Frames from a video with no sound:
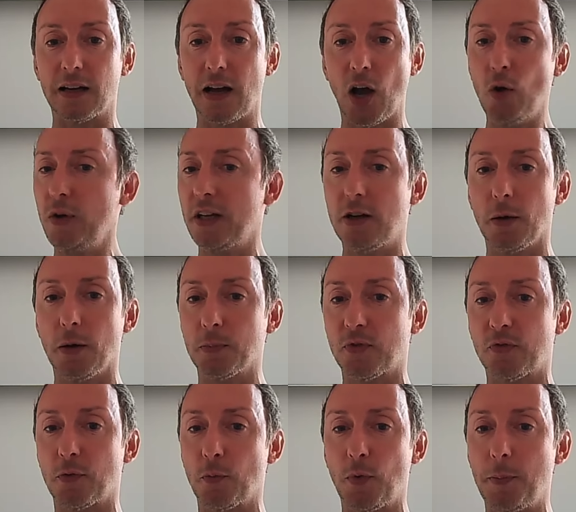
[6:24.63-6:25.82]
only comes
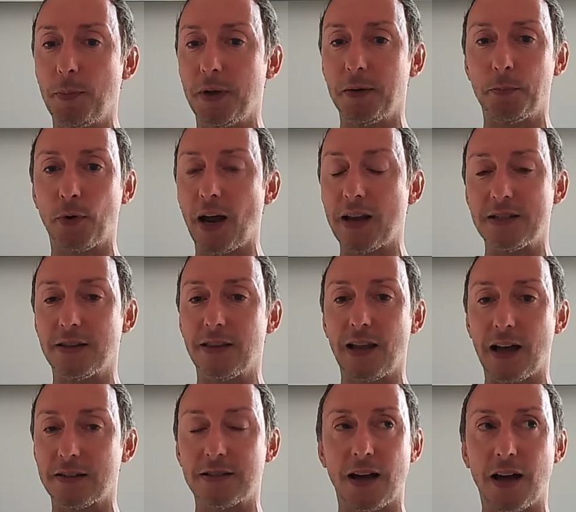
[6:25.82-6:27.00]
from women bred in
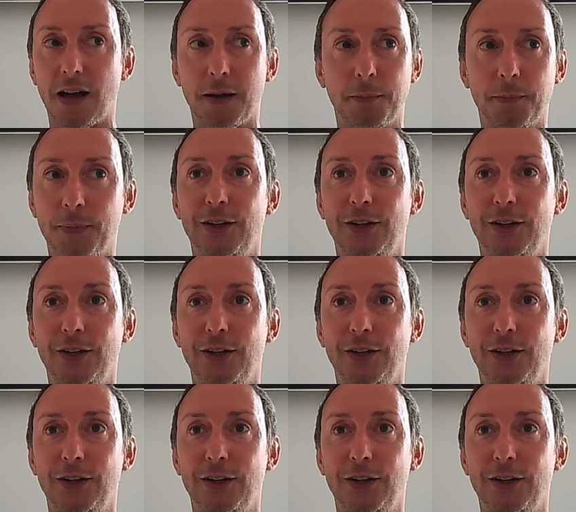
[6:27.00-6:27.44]
that time.